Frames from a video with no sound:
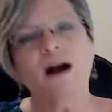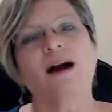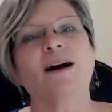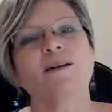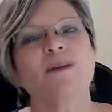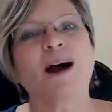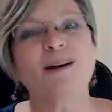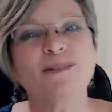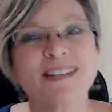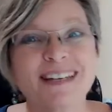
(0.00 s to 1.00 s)
I
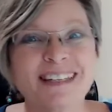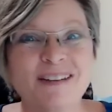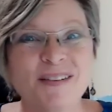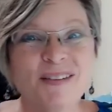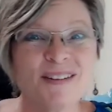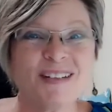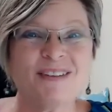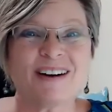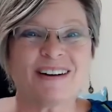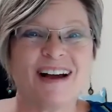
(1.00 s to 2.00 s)
will see some of you
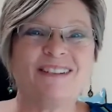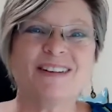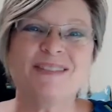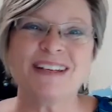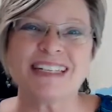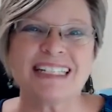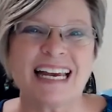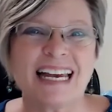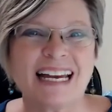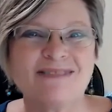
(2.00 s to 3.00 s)
tomorrow. Have an amazing
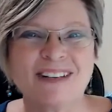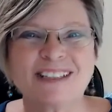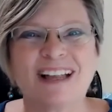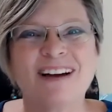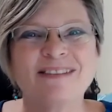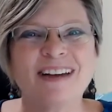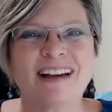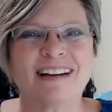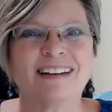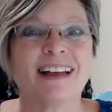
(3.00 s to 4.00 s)
day. Much love
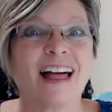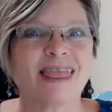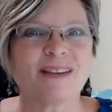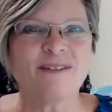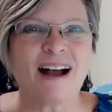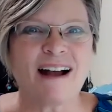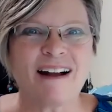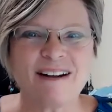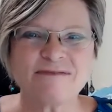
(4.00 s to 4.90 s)
and aloha.